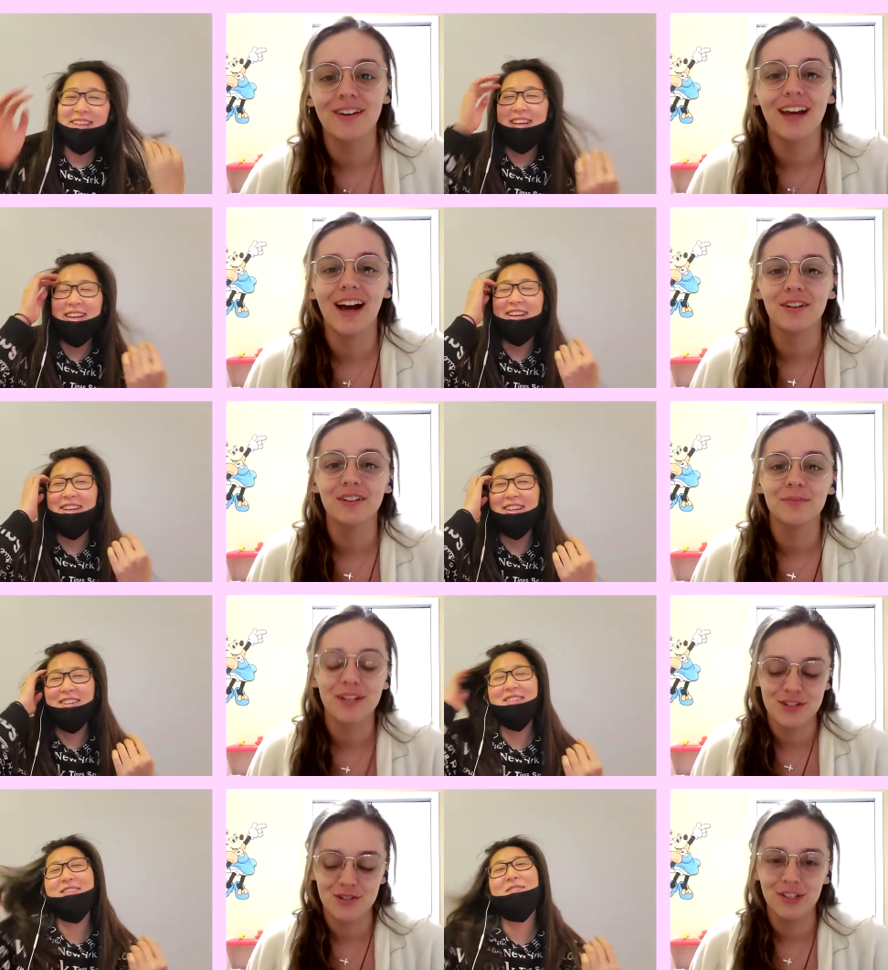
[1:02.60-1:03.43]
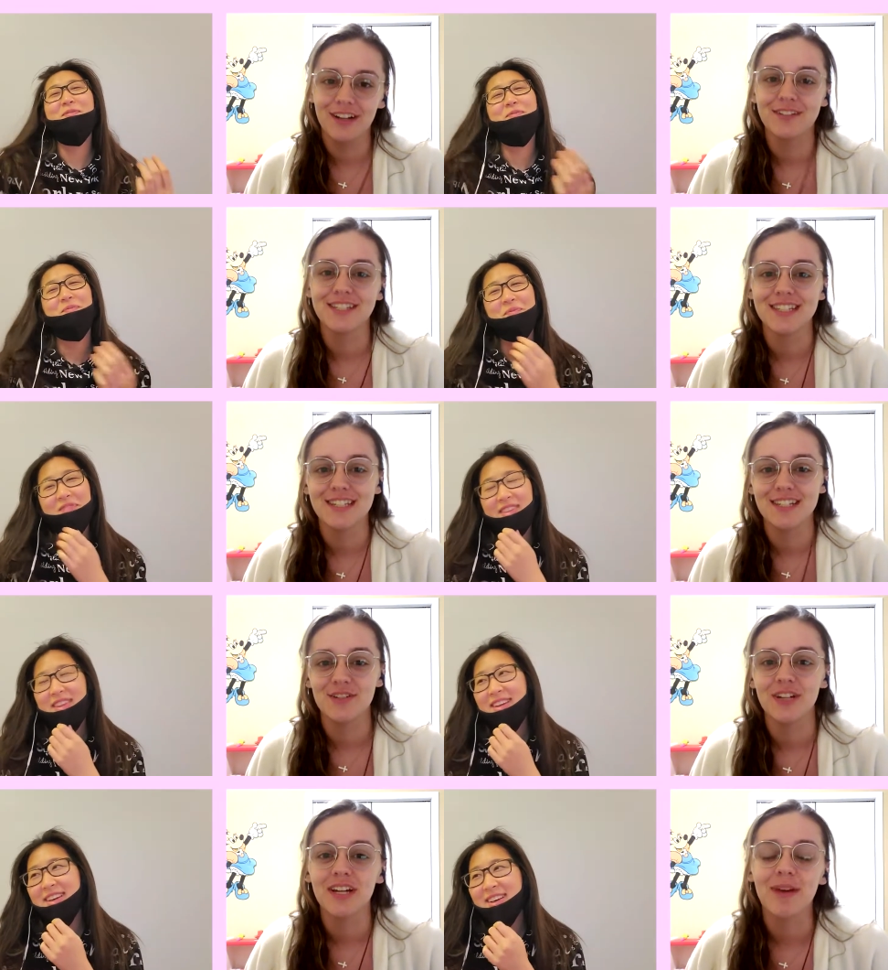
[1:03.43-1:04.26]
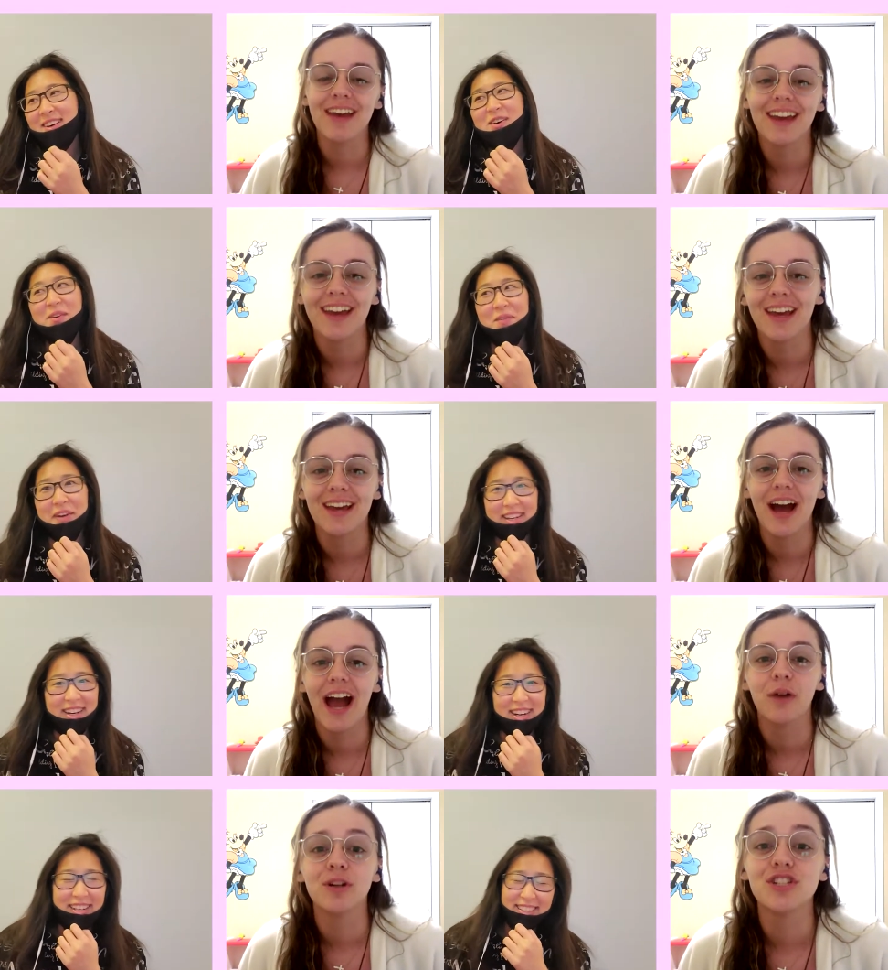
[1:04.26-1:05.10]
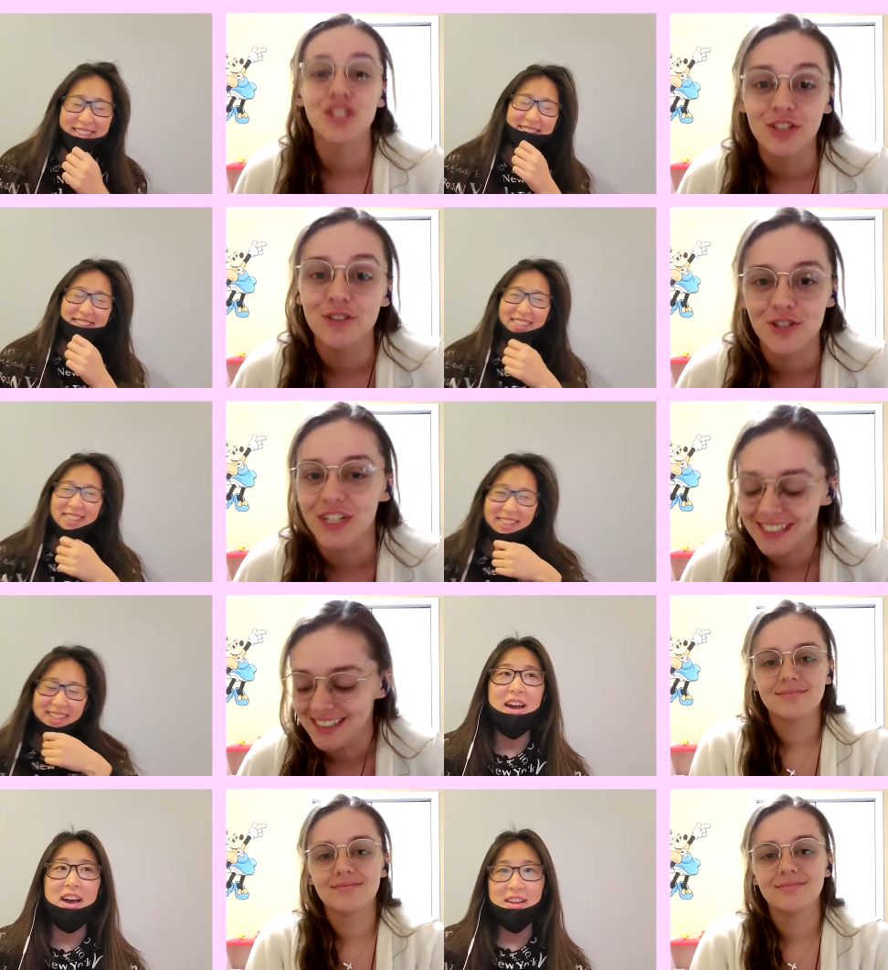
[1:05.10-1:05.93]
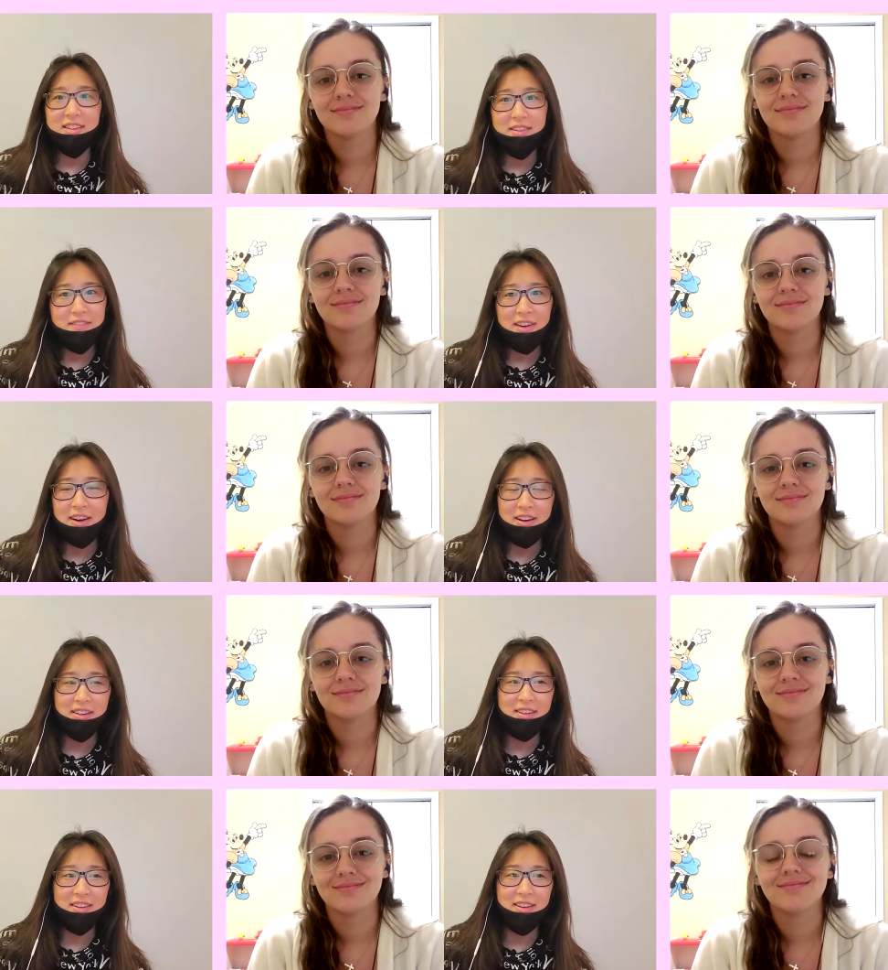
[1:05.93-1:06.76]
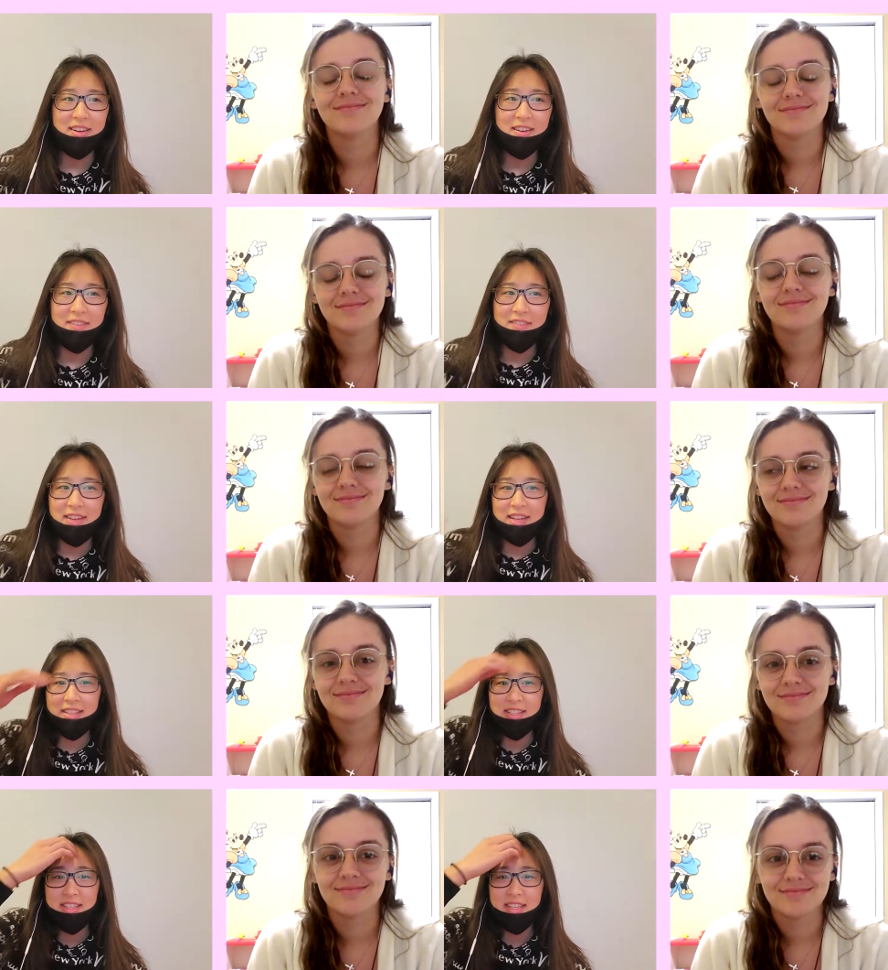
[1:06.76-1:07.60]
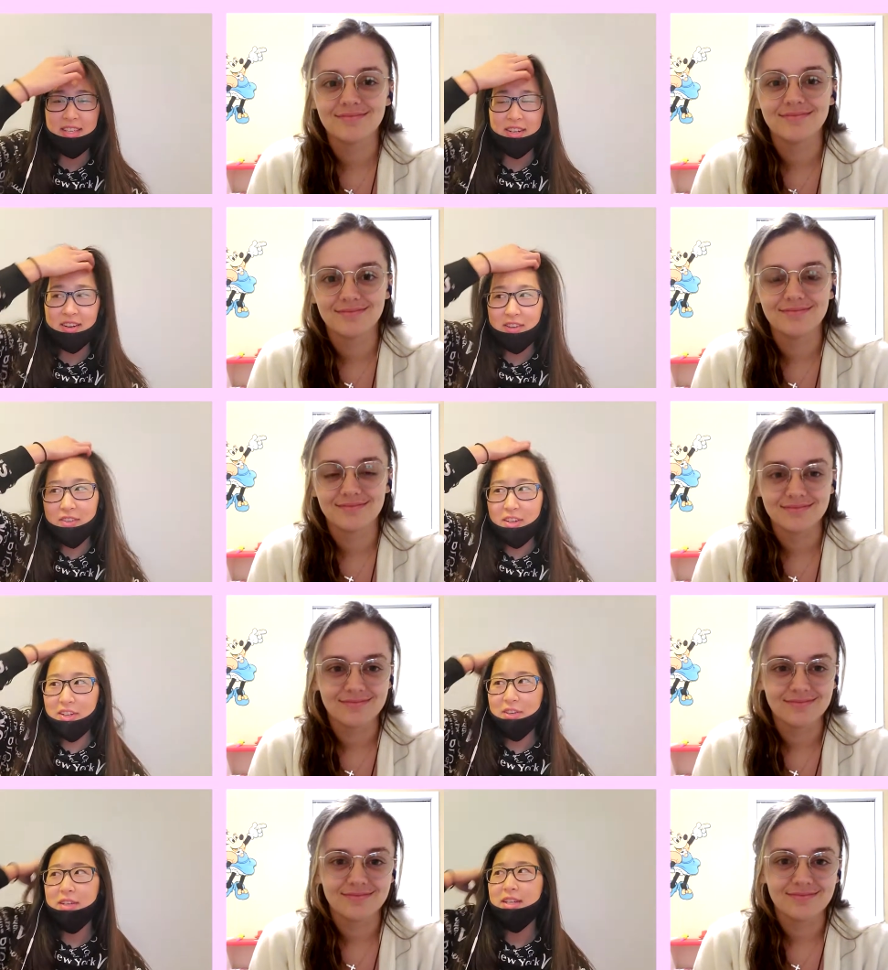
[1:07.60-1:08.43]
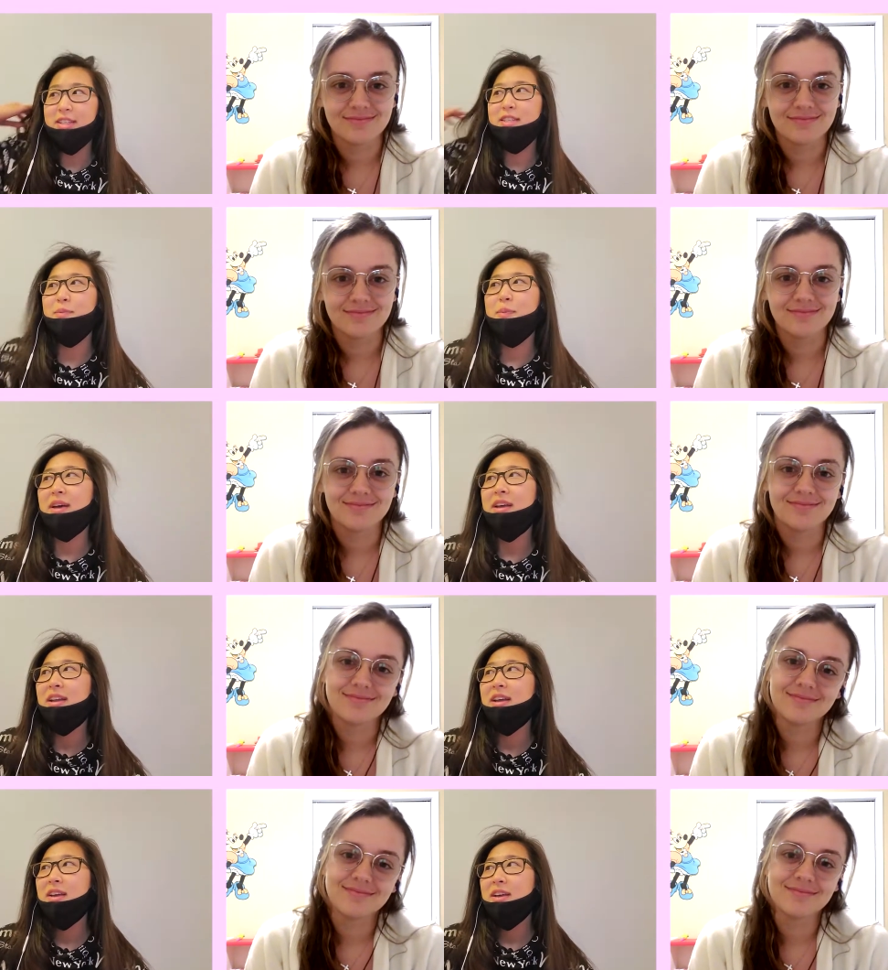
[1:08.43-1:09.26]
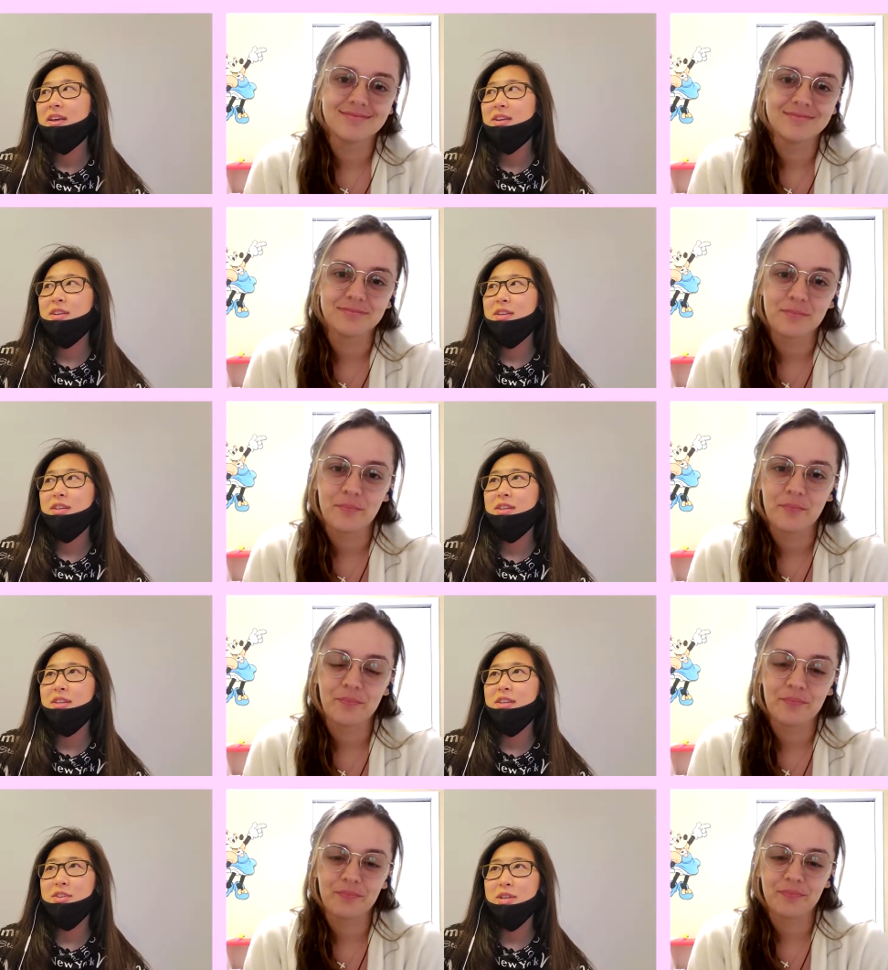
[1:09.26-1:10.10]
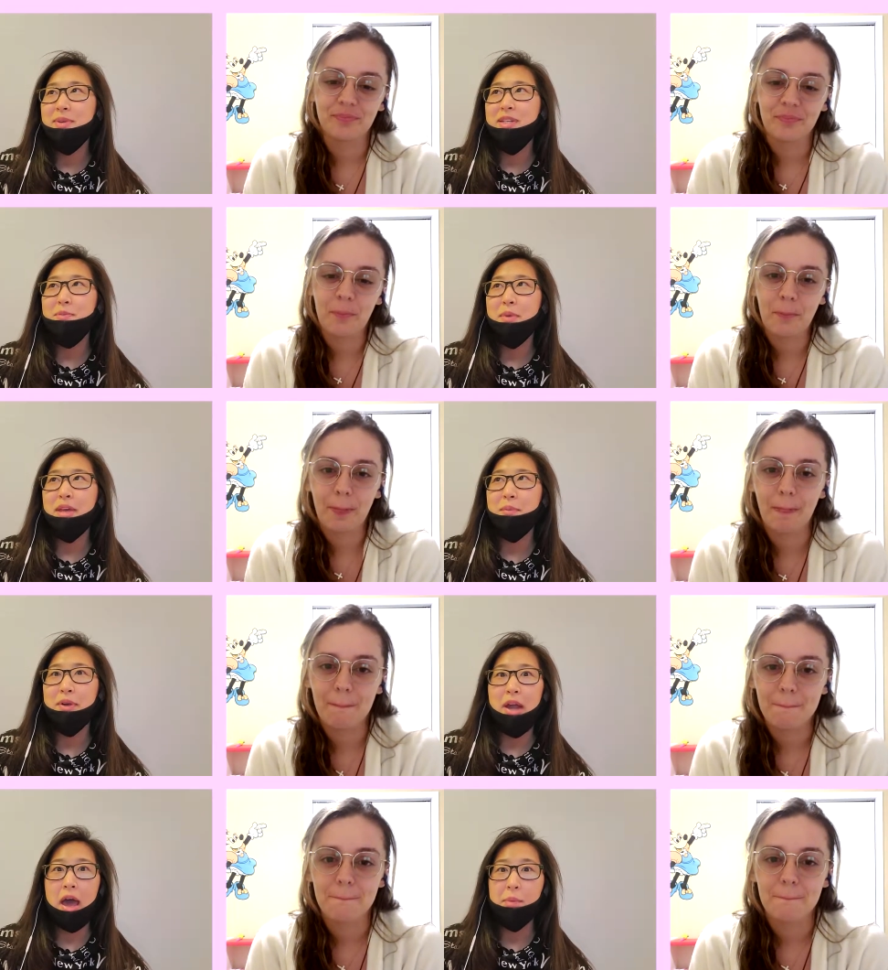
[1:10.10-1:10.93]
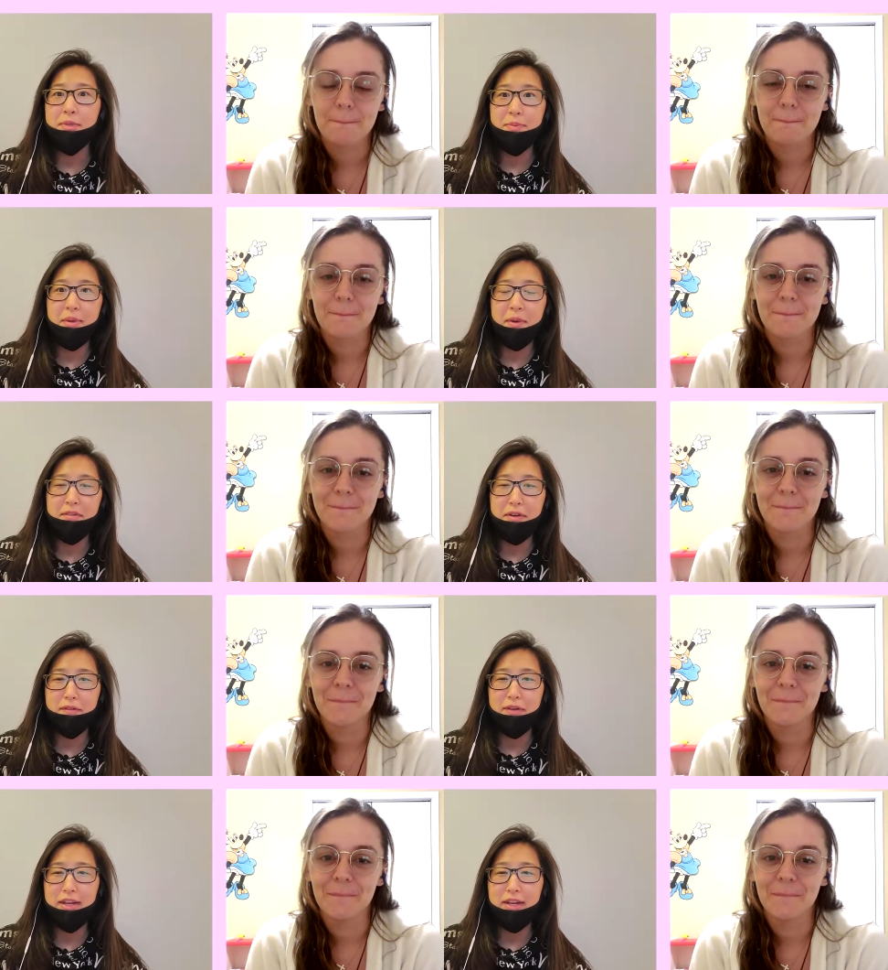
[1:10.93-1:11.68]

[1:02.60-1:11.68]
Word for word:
Speaker 1: how much you love NCT Dream, aka oh my our children.
Speaker 2: I love all of NCT and all of their units, but the Dreamies may perhaps be my favorite